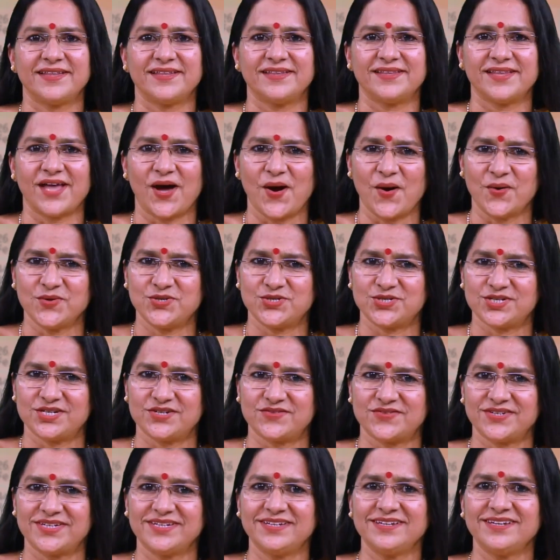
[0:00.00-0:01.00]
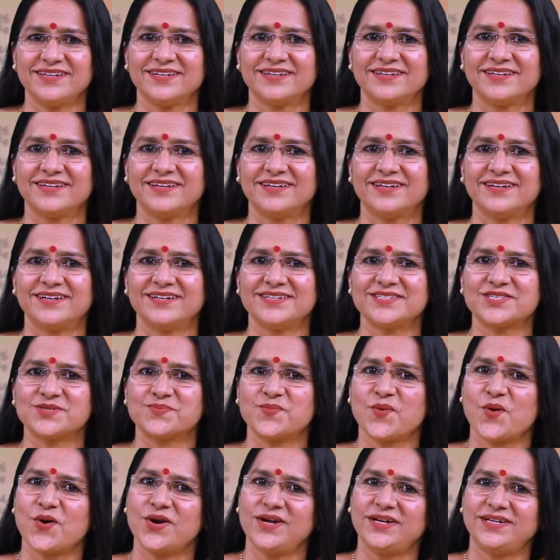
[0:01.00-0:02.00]
Now children, a
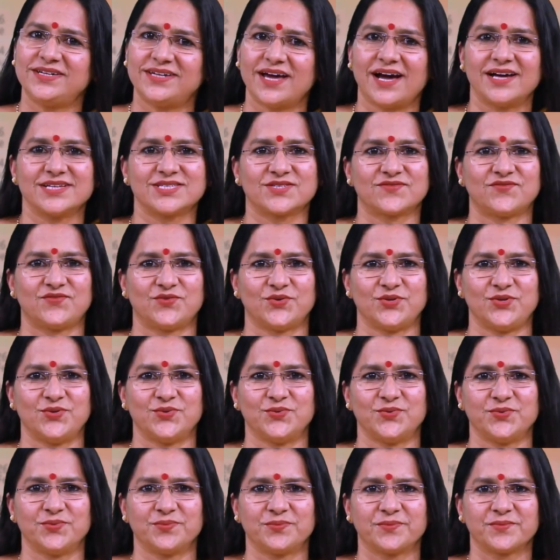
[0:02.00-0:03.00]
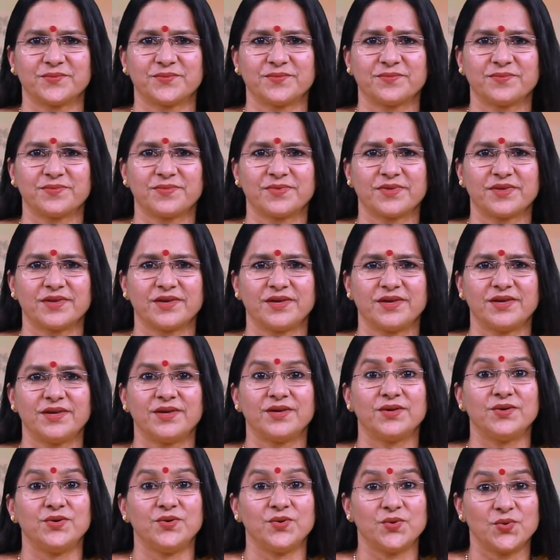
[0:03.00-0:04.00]
small task for you.
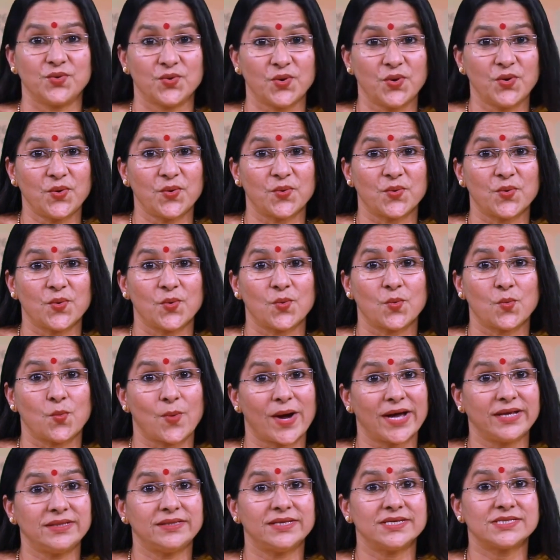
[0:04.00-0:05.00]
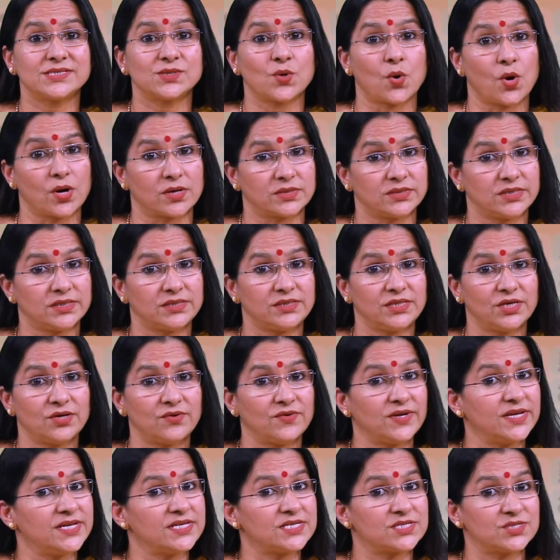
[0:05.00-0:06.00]
You know why this octet
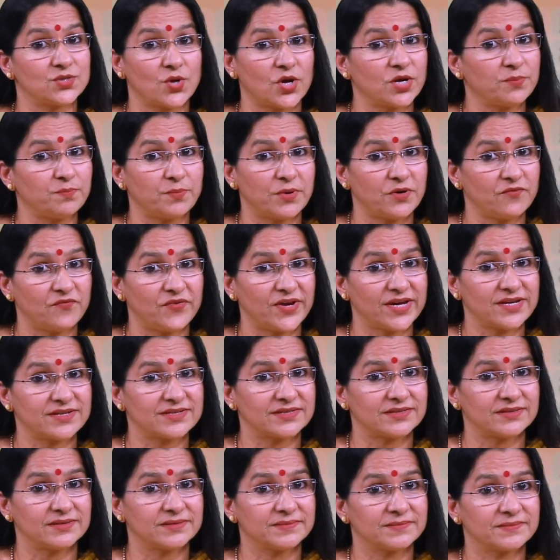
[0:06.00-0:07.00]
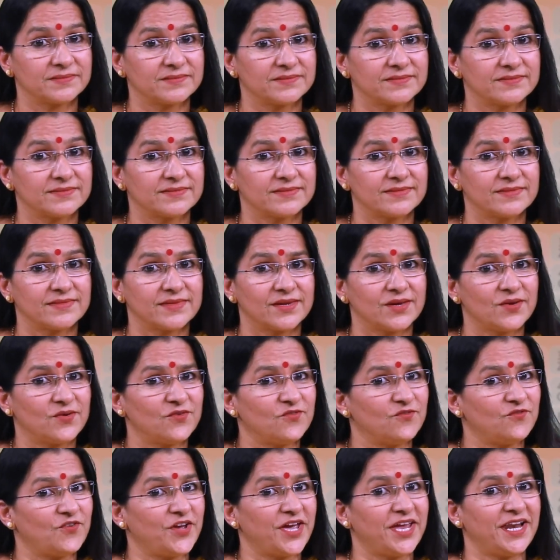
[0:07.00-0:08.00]
theory is not perfect?
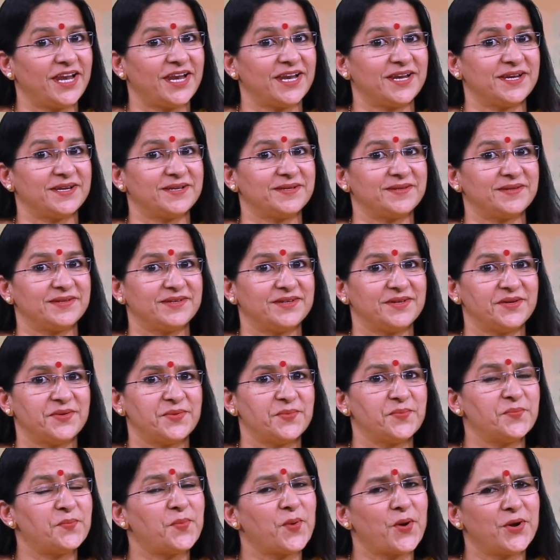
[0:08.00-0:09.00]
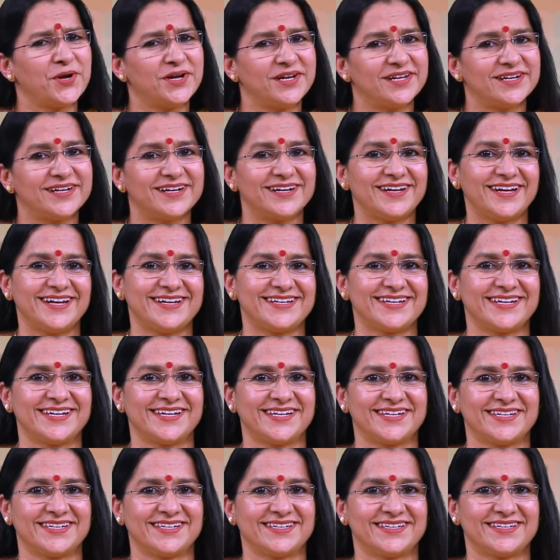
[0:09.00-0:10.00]
Well, ponder a little.